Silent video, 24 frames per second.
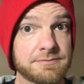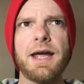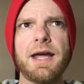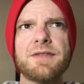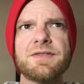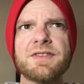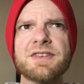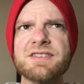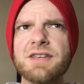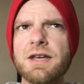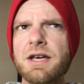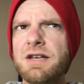
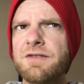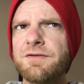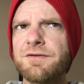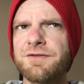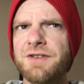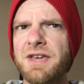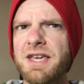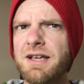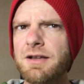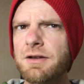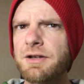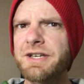And this kind of
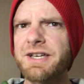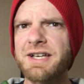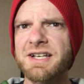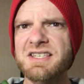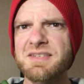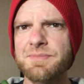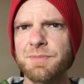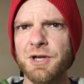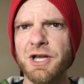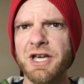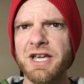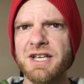vaguely
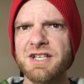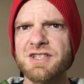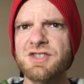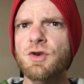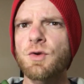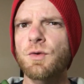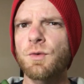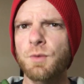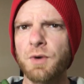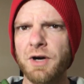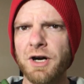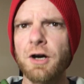explains
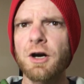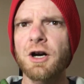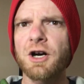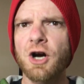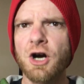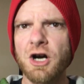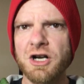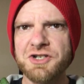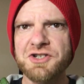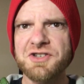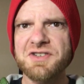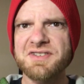where our
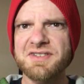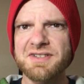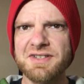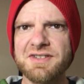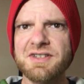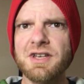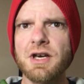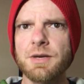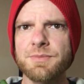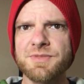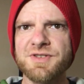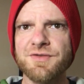
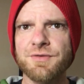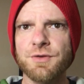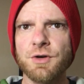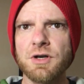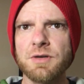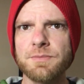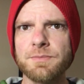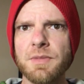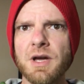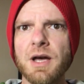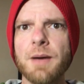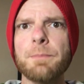consciousness comes
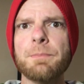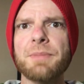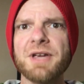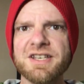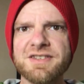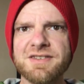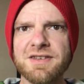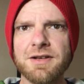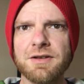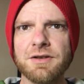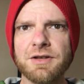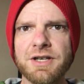from.
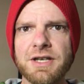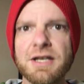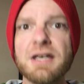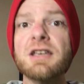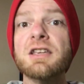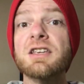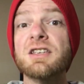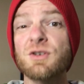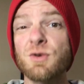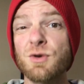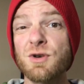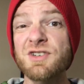Basically,
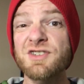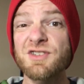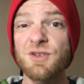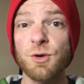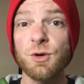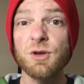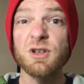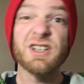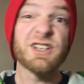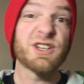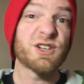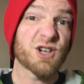your
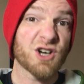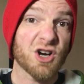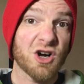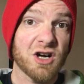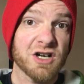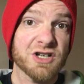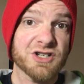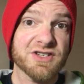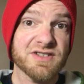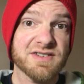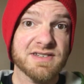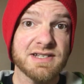soul, your
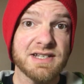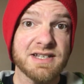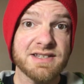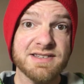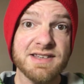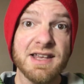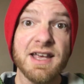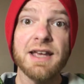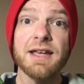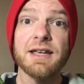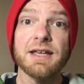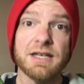
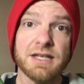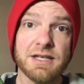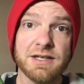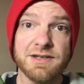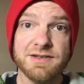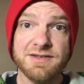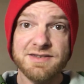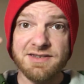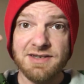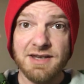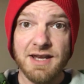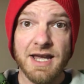consciousness,
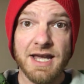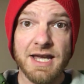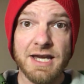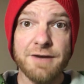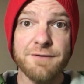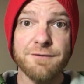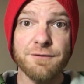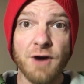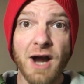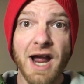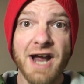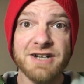is
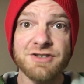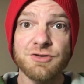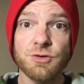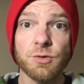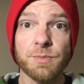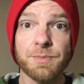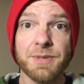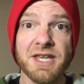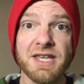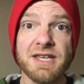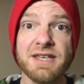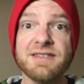a
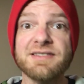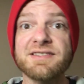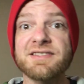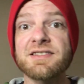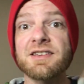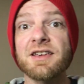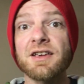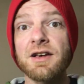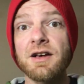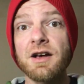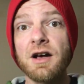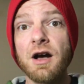fractal
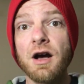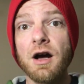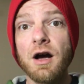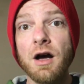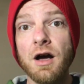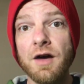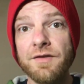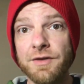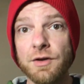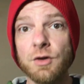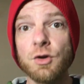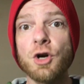piece
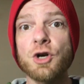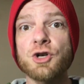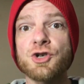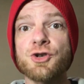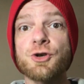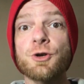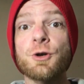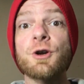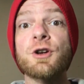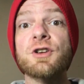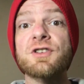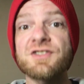of the
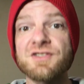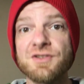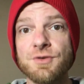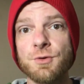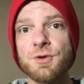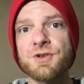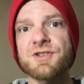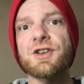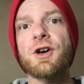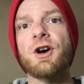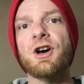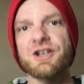larger
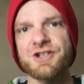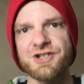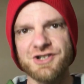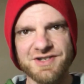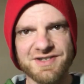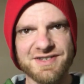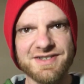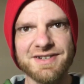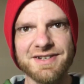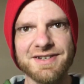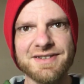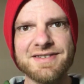source
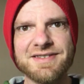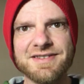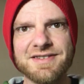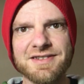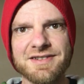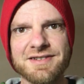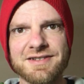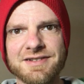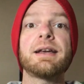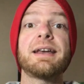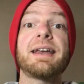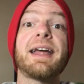consciousness.
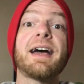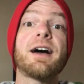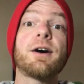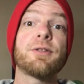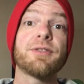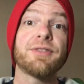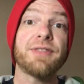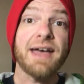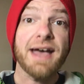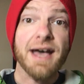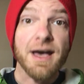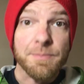
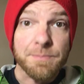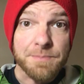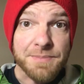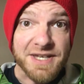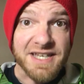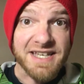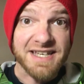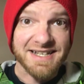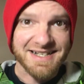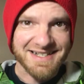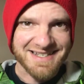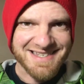Now, that
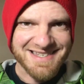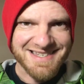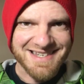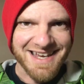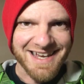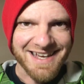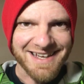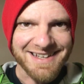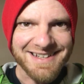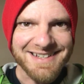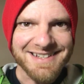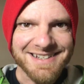being
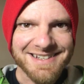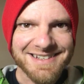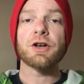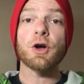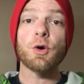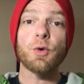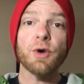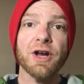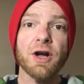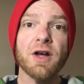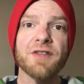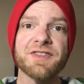said,
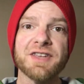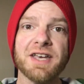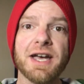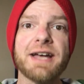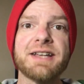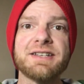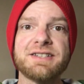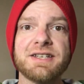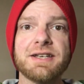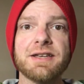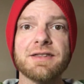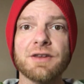going on the
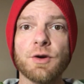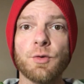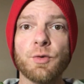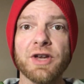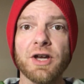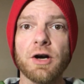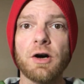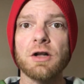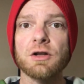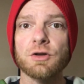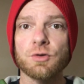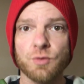idea that
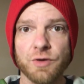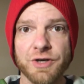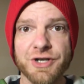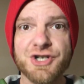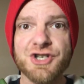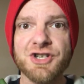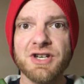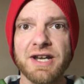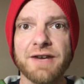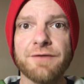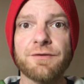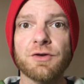we all
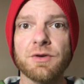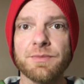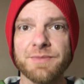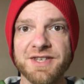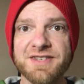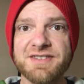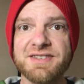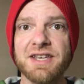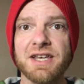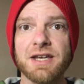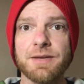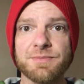originate from
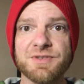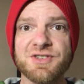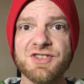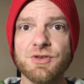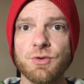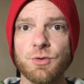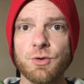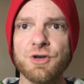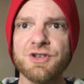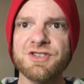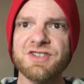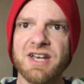the same
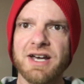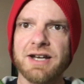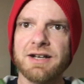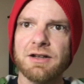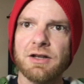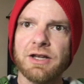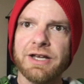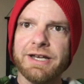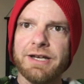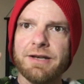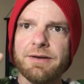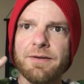source, kind
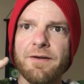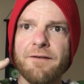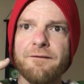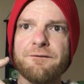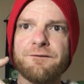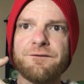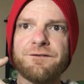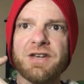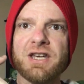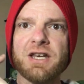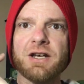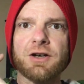of like
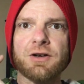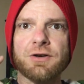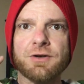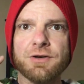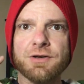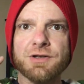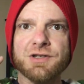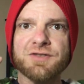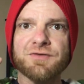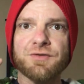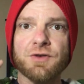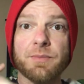
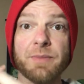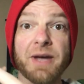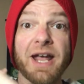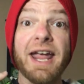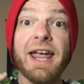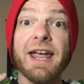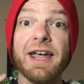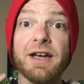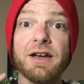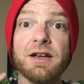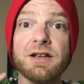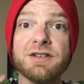fingers from a
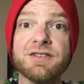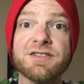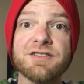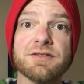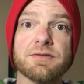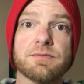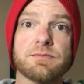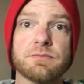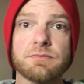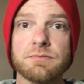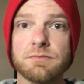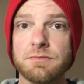hand,
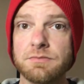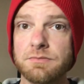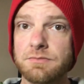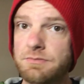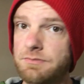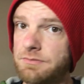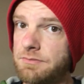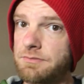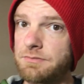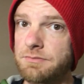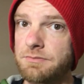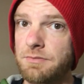
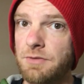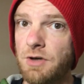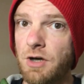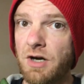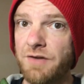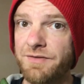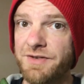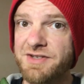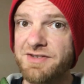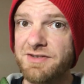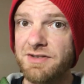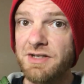
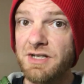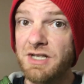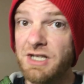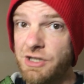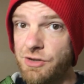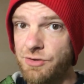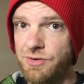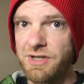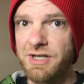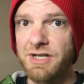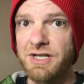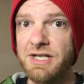obviously,
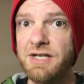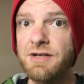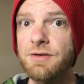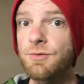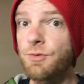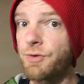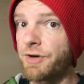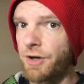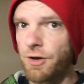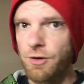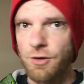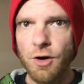unity,
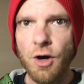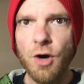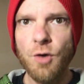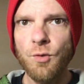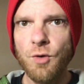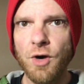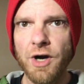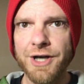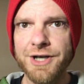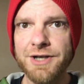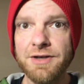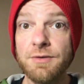we are all
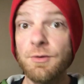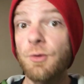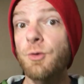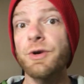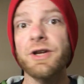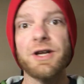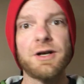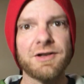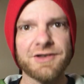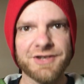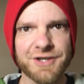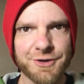one,
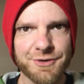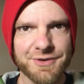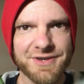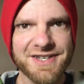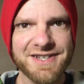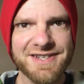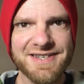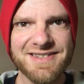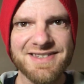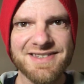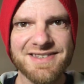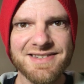we all know
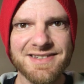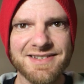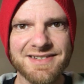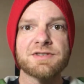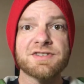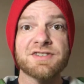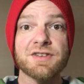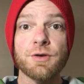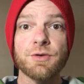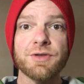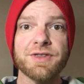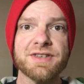this.
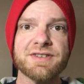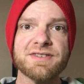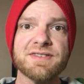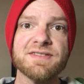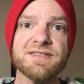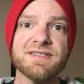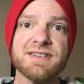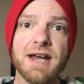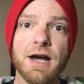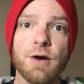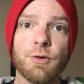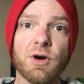So this
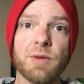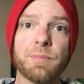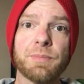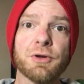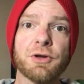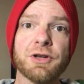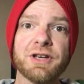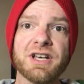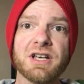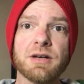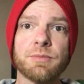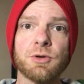is now
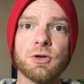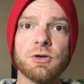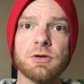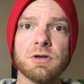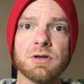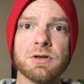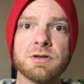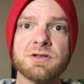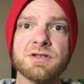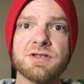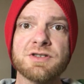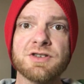
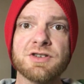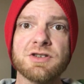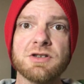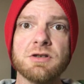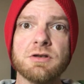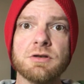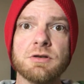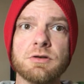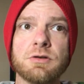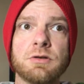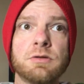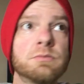applicable
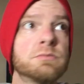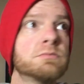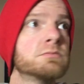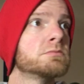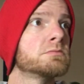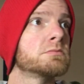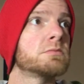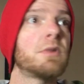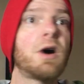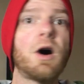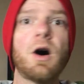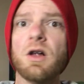to
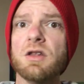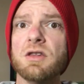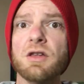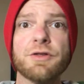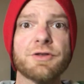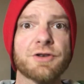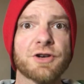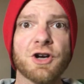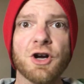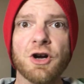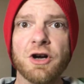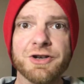all
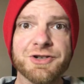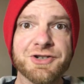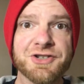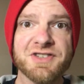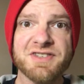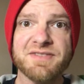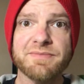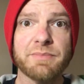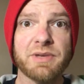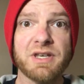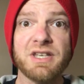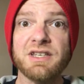other
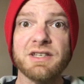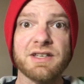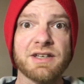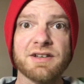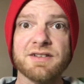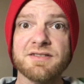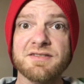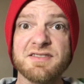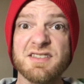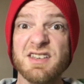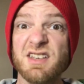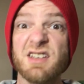conscious
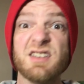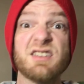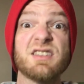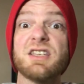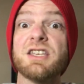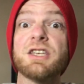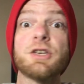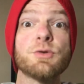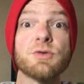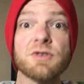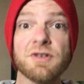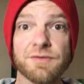beings in
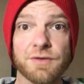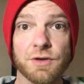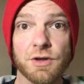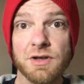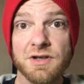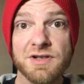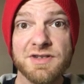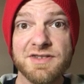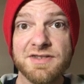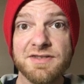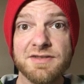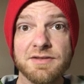the
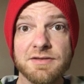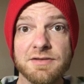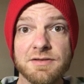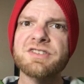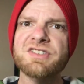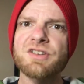universe.